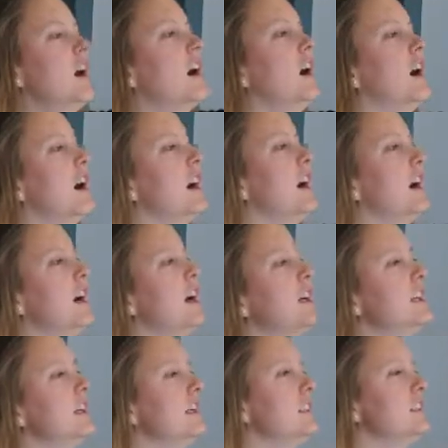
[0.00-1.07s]
a
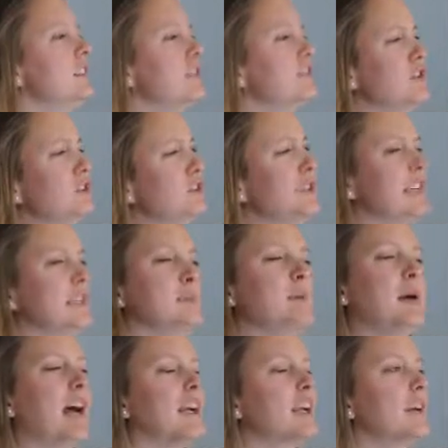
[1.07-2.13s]
few years
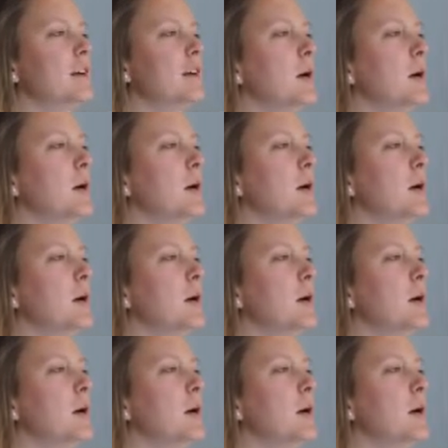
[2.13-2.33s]
back.